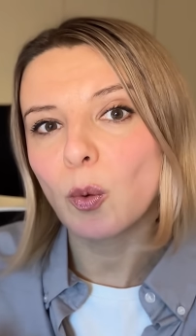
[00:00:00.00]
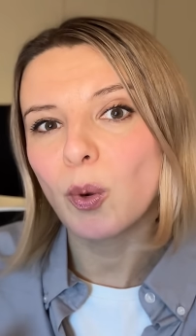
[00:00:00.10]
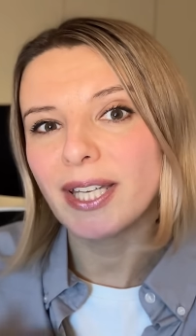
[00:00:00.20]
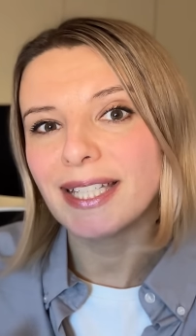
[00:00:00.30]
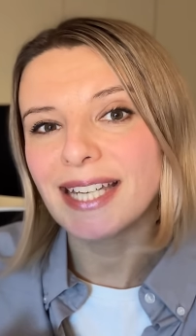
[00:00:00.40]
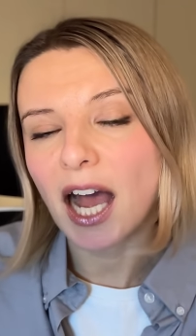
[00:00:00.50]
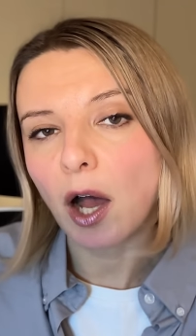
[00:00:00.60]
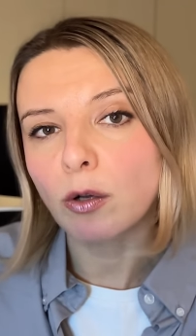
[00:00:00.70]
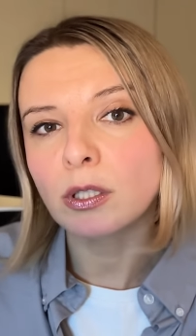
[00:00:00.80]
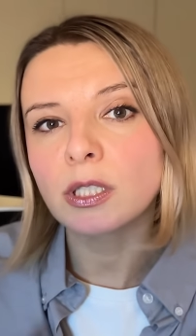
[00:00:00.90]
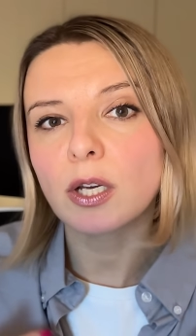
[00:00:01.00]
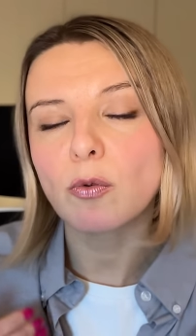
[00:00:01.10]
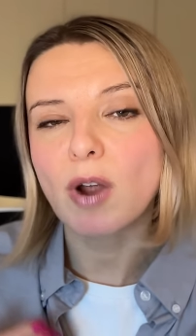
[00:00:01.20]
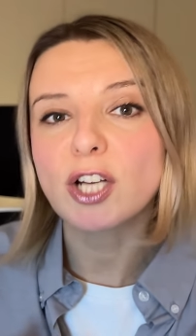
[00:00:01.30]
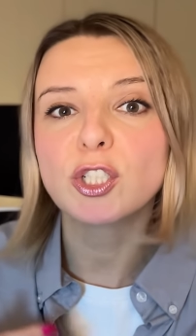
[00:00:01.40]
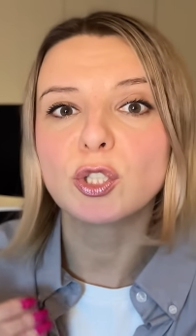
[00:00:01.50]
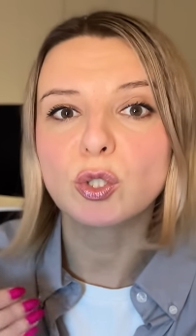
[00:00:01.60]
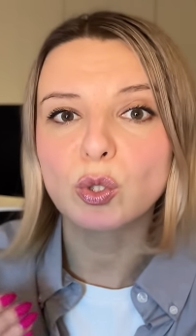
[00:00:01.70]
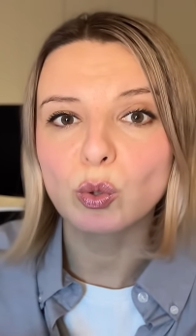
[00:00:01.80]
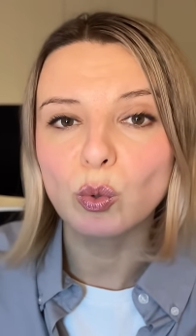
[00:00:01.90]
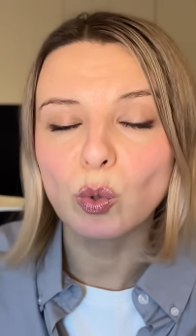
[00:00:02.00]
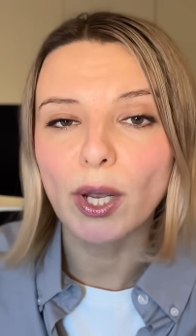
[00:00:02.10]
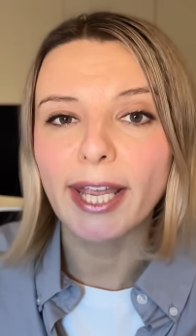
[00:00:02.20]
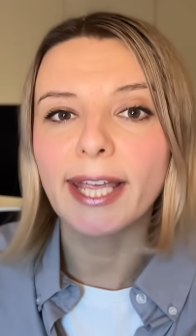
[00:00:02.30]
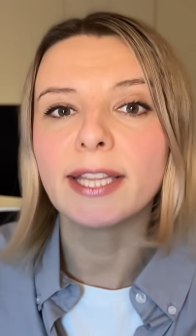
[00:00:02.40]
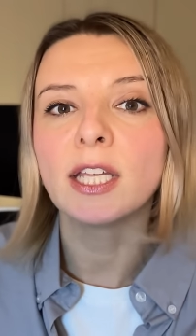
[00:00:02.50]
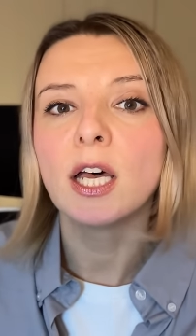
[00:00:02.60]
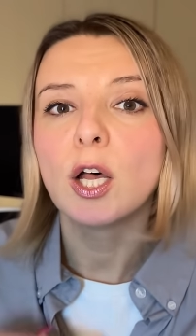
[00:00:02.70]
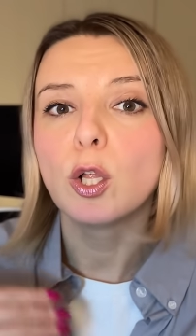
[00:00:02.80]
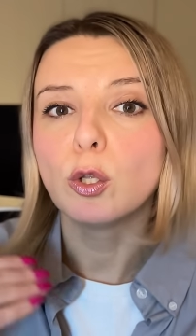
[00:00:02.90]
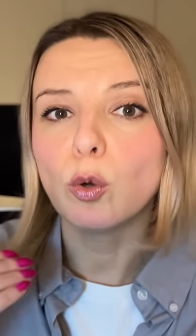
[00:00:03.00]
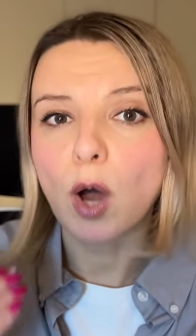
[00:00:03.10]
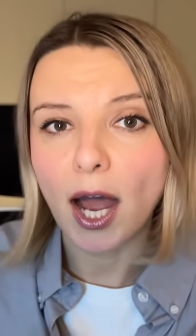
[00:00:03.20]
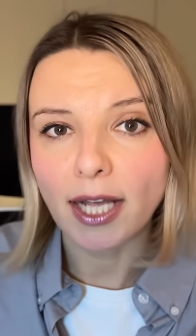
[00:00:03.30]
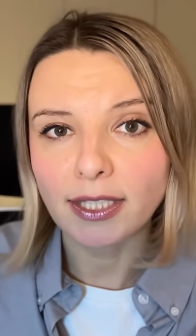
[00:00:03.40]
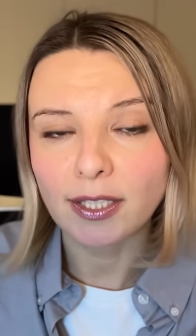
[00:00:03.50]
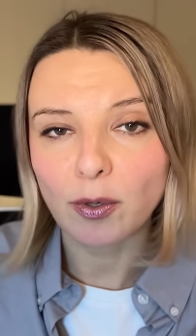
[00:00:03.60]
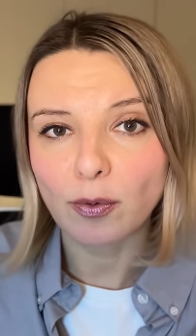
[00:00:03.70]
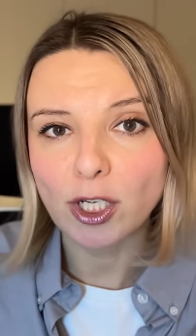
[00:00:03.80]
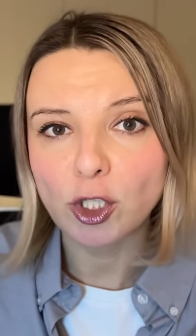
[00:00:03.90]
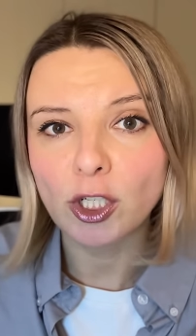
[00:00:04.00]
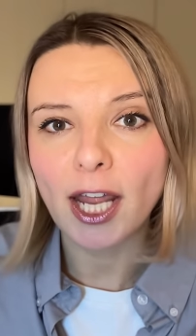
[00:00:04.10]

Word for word: we downed Russian Su in Luhansk region